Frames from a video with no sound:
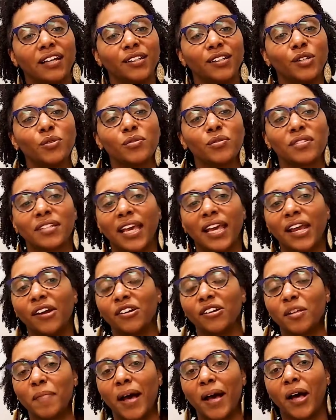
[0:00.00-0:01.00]
a little
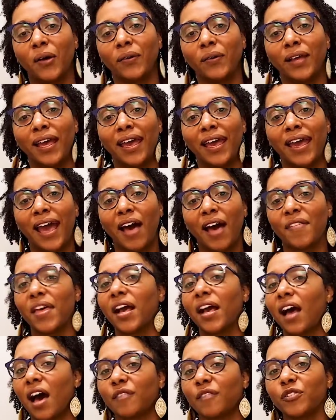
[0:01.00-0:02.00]
scared about how
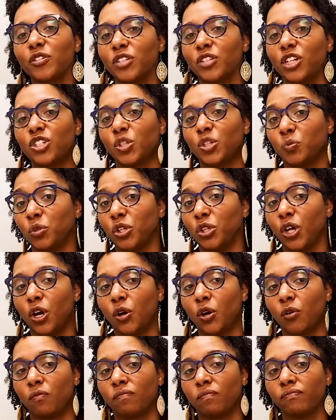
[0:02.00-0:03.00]
that conversation would
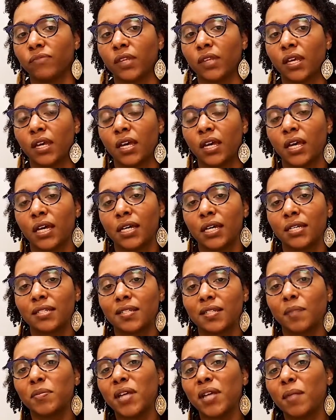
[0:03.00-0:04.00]
go.
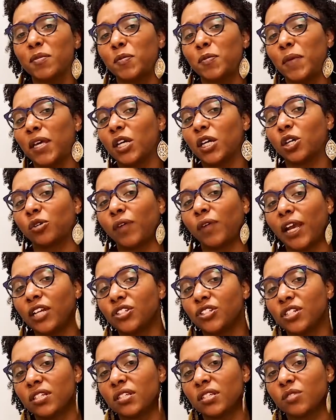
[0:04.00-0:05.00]
Sometimes being
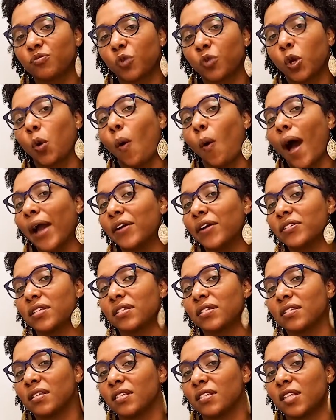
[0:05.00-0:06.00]
courageous requires
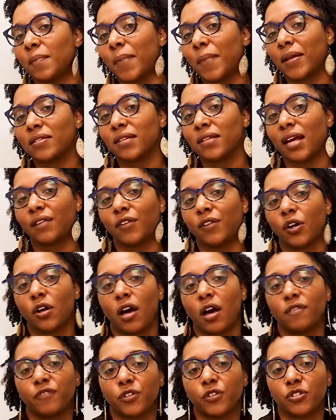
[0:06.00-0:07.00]
us to step outside of our
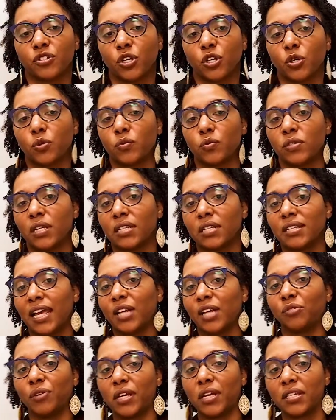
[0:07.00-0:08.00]
comfort zones and
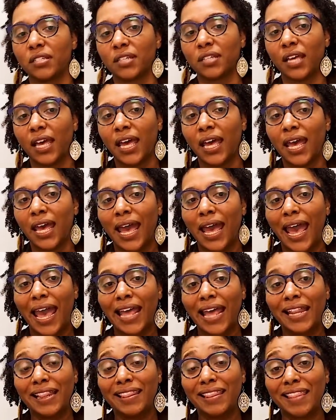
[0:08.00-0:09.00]
take risk.
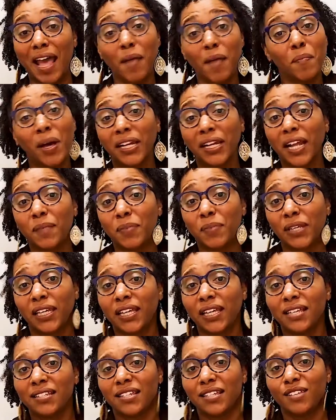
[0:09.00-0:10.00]
And that might not be
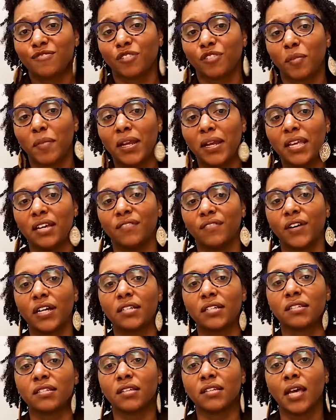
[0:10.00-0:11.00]
easy for many of
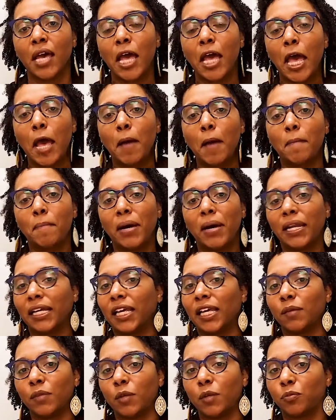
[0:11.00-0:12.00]
us but it
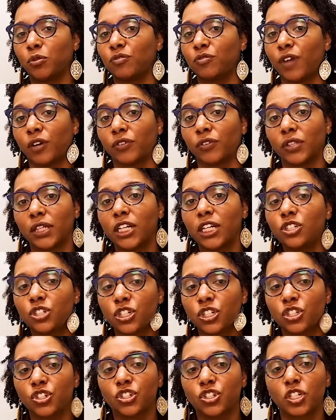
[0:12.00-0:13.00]
can improve our
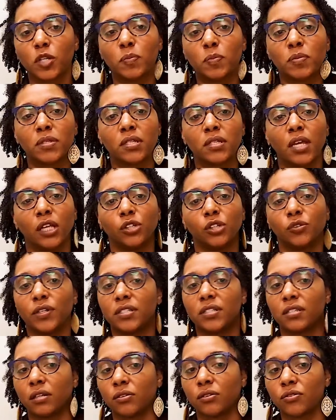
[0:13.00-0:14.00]
relationships,
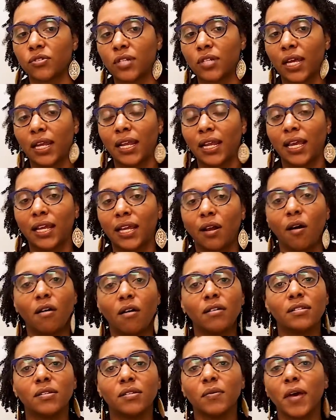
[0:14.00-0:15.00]
increase understanding, and
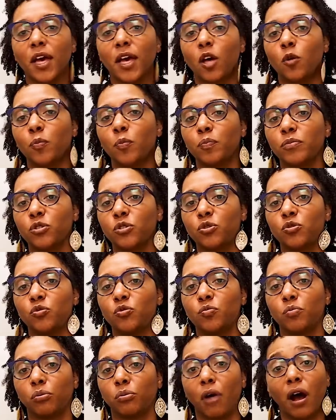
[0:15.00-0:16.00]
also help
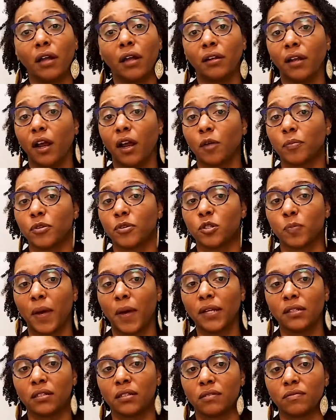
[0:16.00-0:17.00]
to broaden our
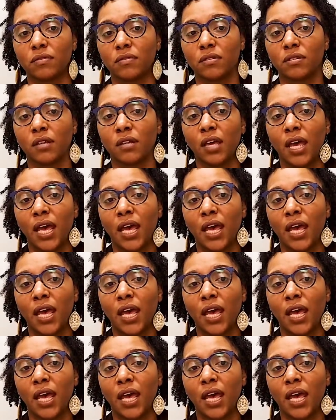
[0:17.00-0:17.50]
perspectives.